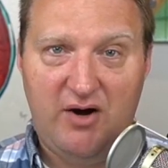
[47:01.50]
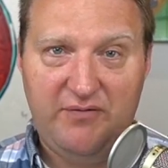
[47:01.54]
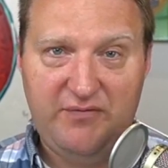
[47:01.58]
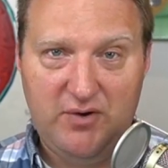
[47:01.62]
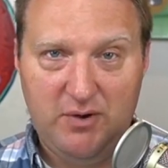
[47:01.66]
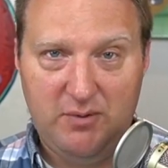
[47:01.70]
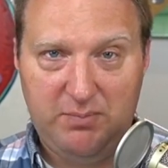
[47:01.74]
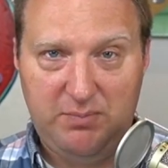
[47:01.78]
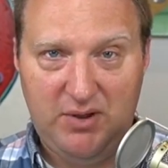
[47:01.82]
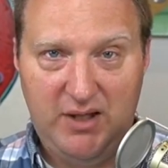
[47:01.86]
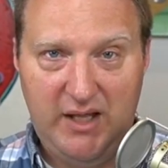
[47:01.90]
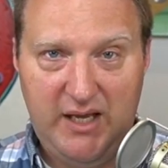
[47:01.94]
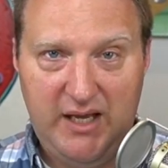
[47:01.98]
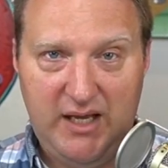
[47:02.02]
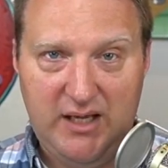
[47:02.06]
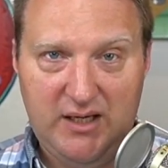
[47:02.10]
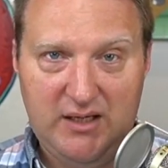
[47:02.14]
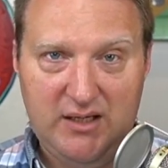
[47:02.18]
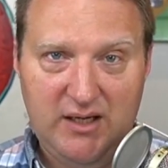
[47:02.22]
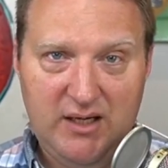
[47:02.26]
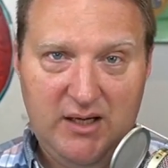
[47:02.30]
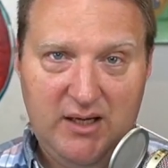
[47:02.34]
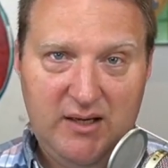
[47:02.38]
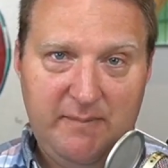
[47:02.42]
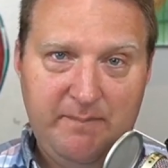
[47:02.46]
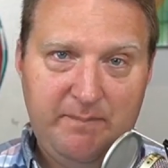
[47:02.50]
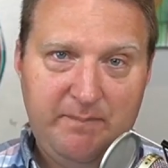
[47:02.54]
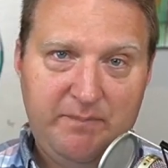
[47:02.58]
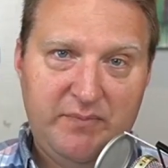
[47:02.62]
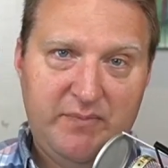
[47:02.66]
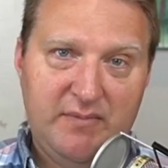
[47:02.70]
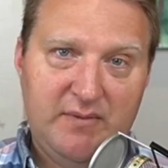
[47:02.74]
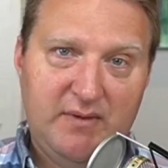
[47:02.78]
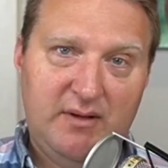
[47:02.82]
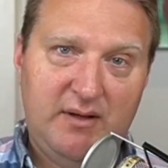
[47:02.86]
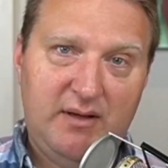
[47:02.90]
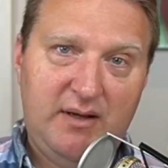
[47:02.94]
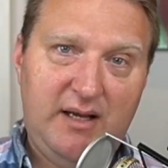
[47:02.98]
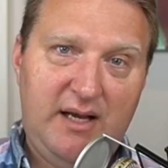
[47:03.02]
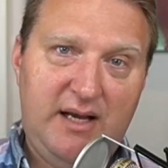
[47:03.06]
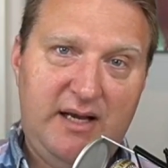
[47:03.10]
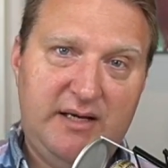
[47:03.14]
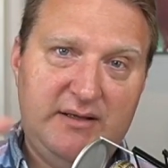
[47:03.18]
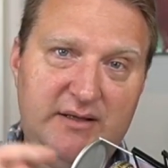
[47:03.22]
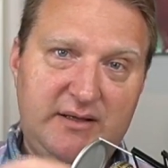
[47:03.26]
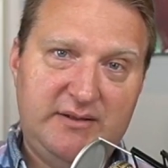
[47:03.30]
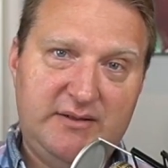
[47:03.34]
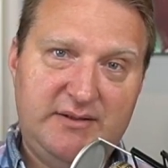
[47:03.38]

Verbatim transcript: off your plate and